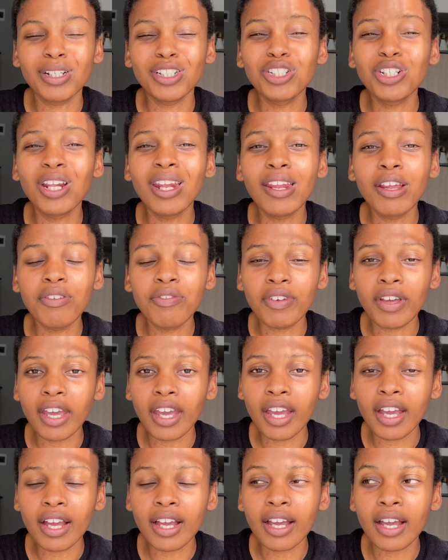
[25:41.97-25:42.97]

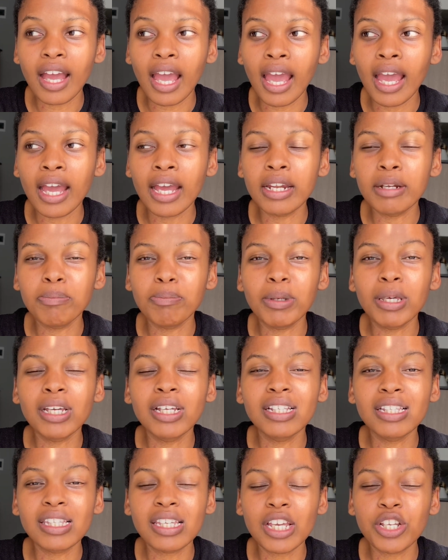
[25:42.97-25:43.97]
living and being
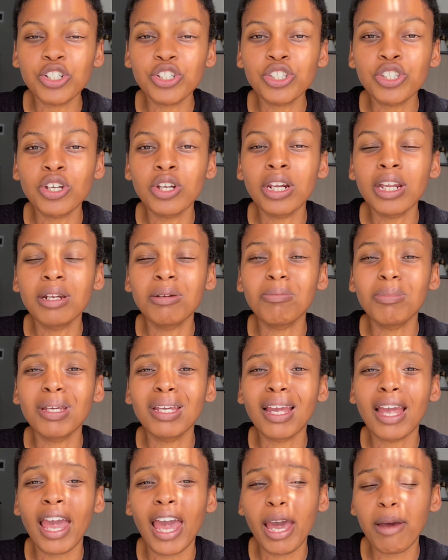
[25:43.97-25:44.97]
intentional and
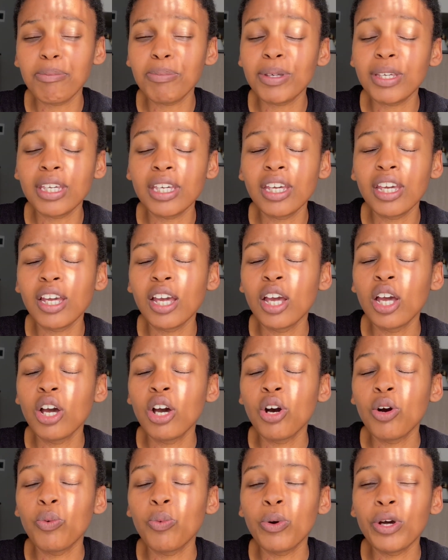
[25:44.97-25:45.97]
being happy
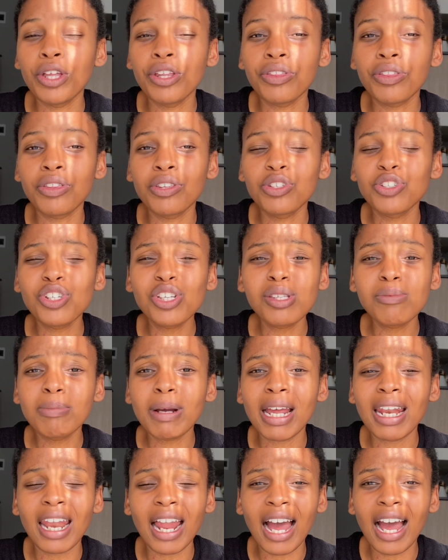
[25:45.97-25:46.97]
with just
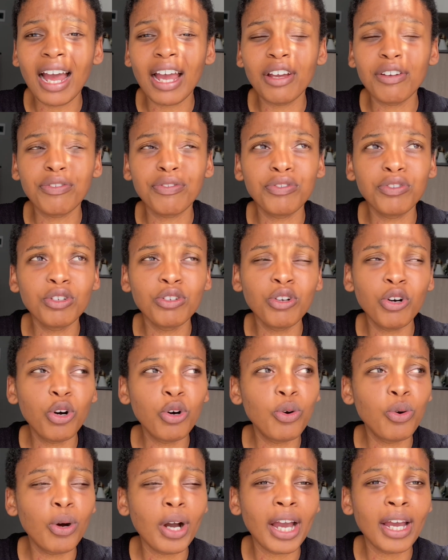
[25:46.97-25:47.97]
my life, you
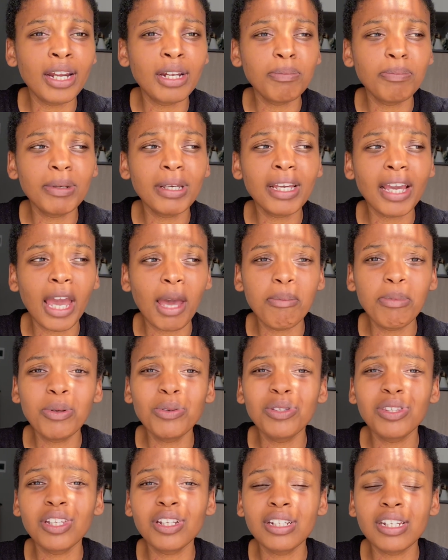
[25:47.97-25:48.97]
know, and being happy
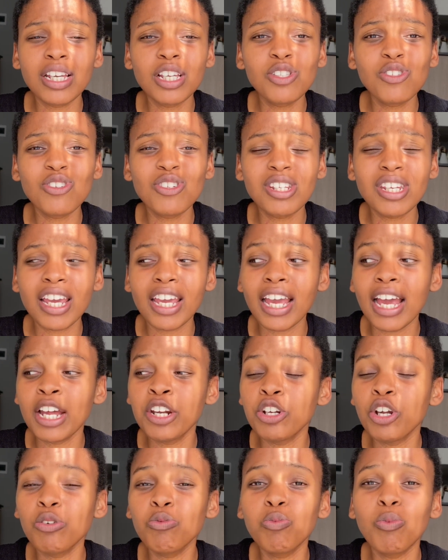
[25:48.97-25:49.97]
with the day to day
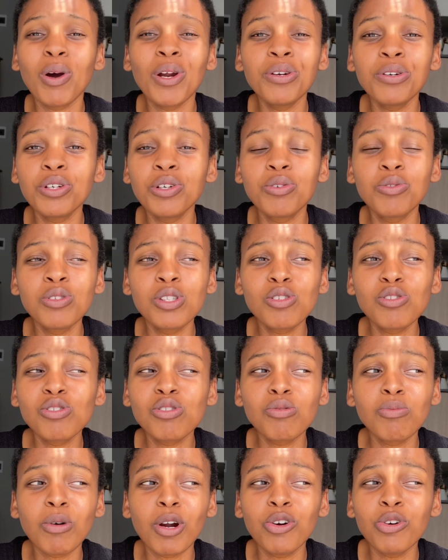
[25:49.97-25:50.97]
and not worrying to
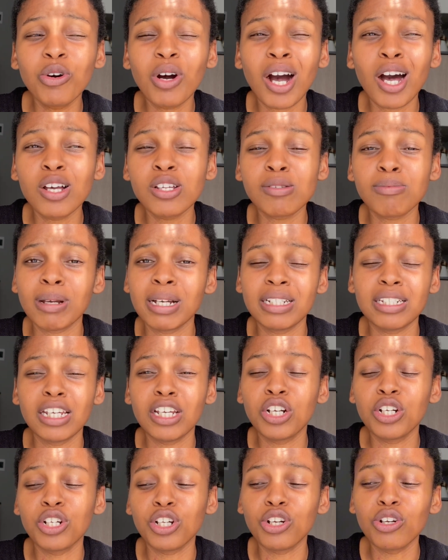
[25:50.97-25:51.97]
tomorrow, how's my day
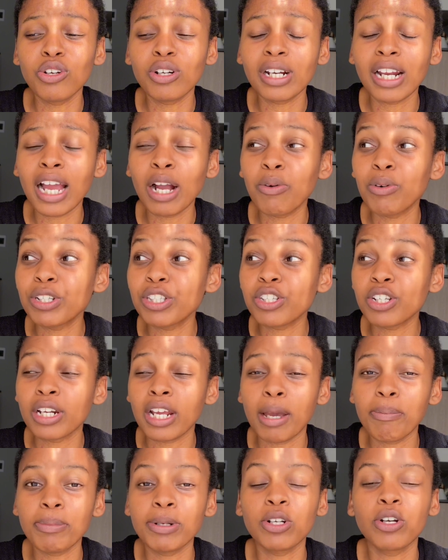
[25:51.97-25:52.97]
gonna look like, what's gonna
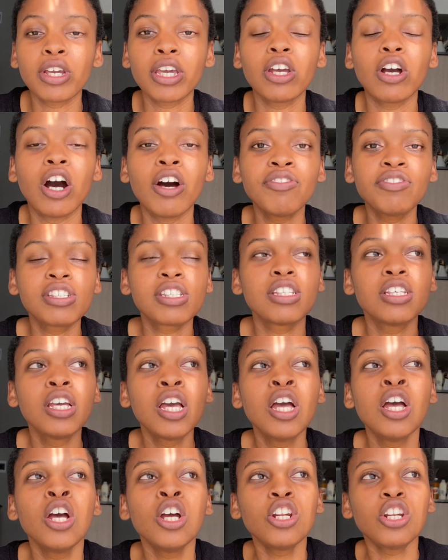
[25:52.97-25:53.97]
happen. Okay, obviously
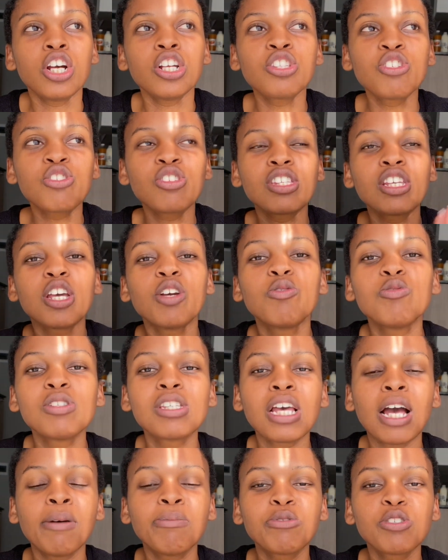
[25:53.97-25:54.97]
not to say
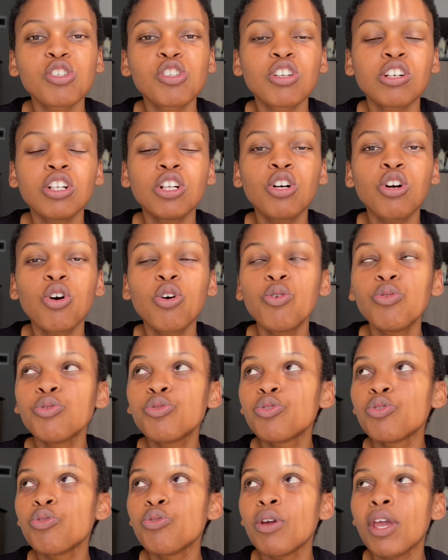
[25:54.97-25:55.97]
I'm just gonna go
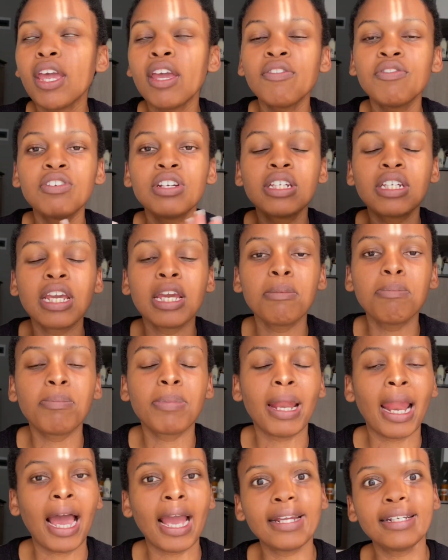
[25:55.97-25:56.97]
through every day
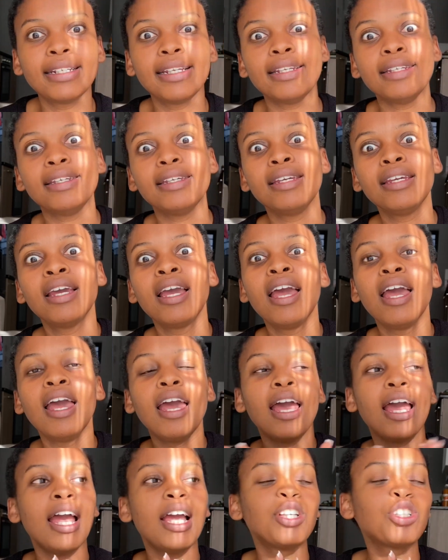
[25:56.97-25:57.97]
blindly
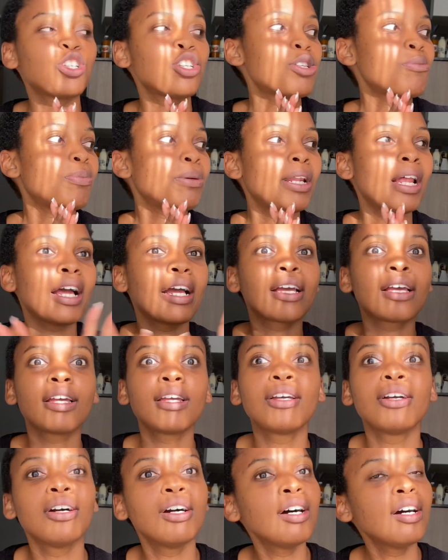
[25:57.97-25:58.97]
and just be
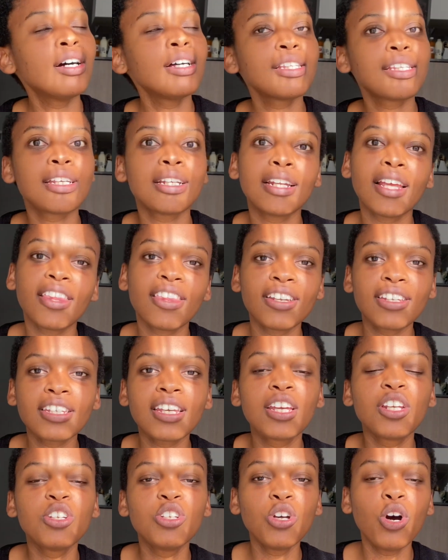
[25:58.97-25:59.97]
like, oh, it's another
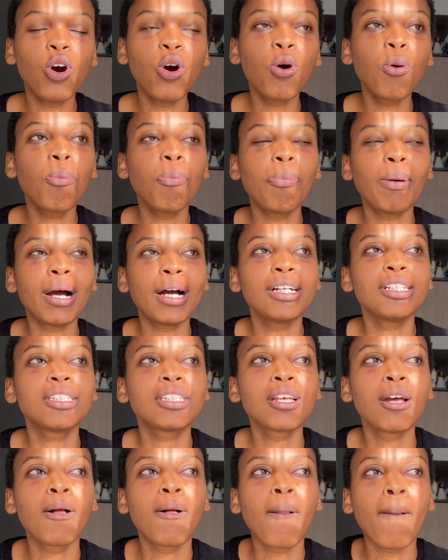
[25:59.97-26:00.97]
day. No,
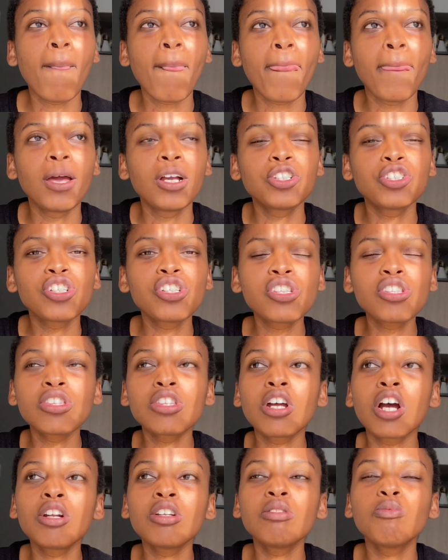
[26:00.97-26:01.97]
but just
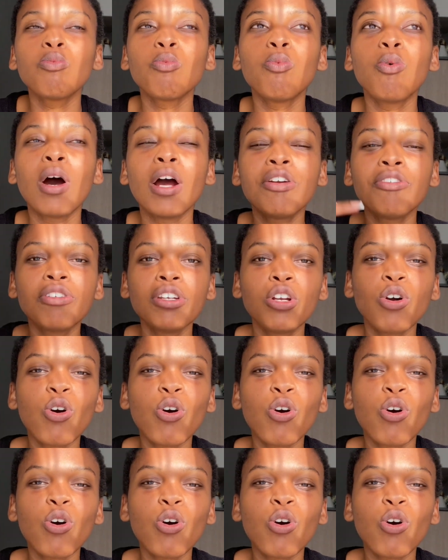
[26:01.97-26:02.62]
not worry